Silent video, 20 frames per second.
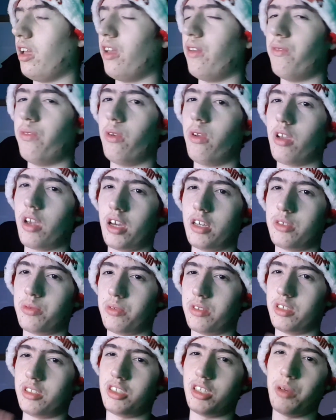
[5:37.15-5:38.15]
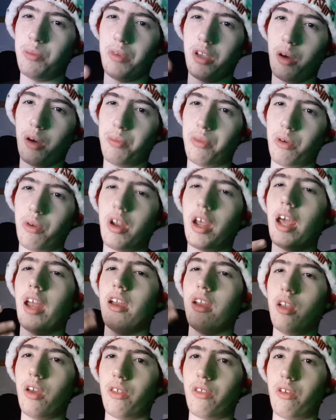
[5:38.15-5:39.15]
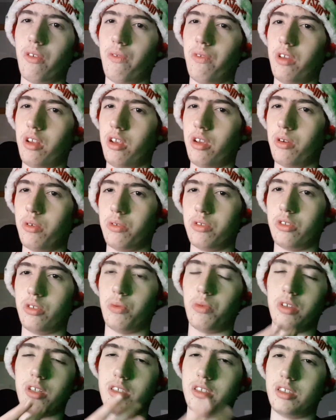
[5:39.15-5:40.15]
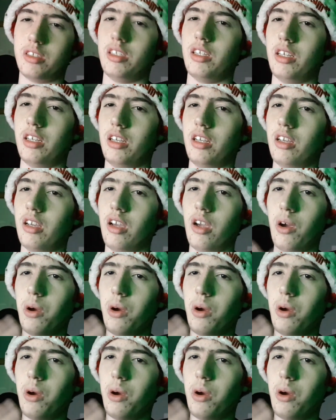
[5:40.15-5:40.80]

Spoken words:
If you guys want to see me upload any other videos you want to see,